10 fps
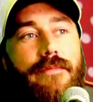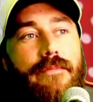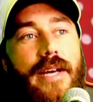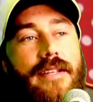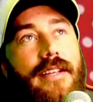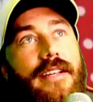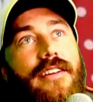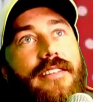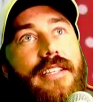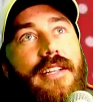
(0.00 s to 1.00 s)
Back then, I
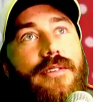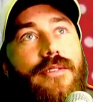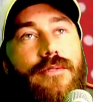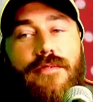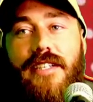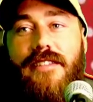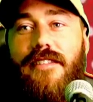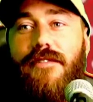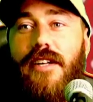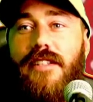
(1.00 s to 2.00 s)
think they were called red
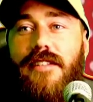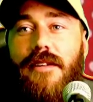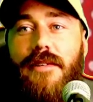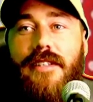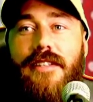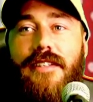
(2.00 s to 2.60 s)
something.